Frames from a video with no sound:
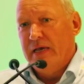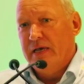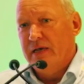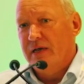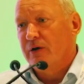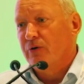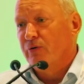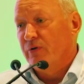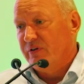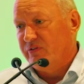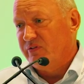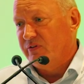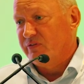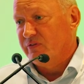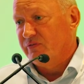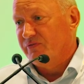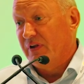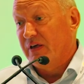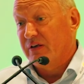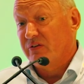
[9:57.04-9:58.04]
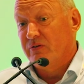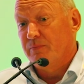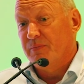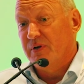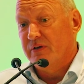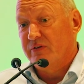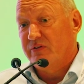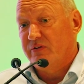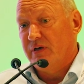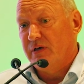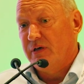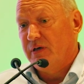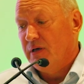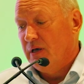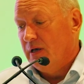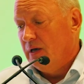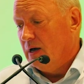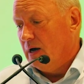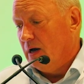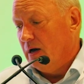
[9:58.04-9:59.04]
it increases the flexibility
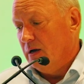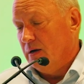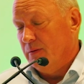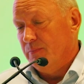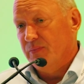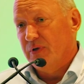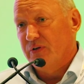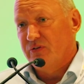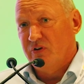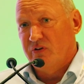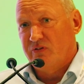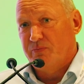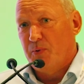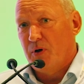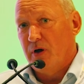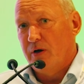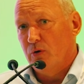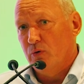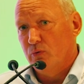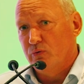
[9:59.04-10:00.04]
just by